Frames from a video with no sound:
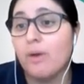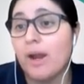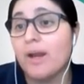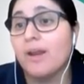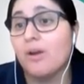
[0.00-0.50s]

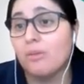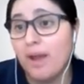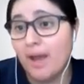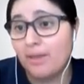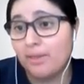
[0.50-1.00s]
writing, or
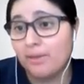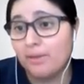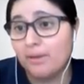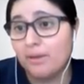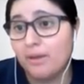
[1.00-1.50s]
math?
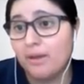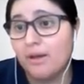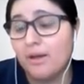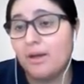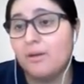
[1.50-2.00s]

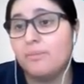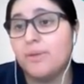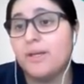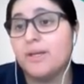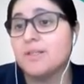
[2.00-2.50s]
um,
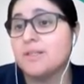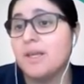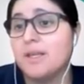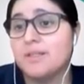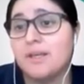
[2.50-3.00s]
because
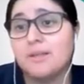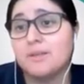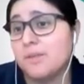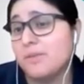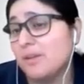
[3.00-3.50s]
they say
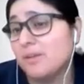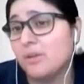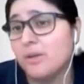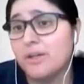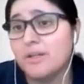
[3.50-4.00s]
specific
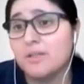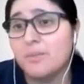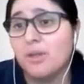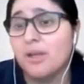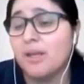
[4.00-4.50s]
learning
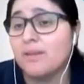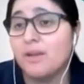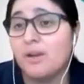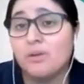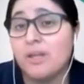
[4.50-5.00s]
disability and they
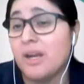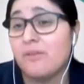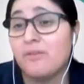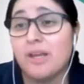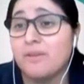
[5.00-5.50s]
don't they
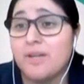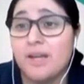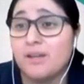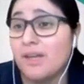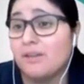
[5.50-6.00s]
never give a
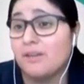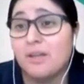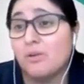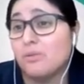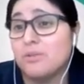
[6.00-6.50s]
diet like they
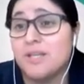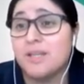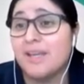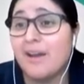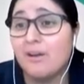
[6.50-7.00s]
don't say the
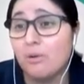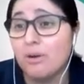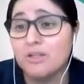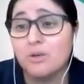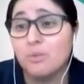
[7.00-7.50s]

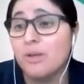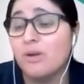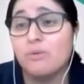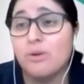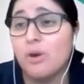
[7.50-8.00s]
category so we
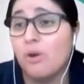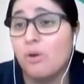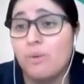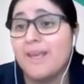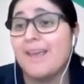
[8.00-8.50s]
don't know
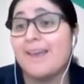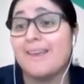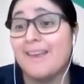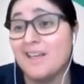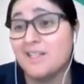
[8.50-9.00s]
we can't
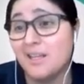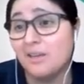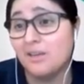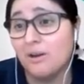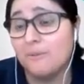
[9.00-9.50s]
guess
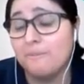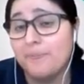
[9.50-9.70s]
either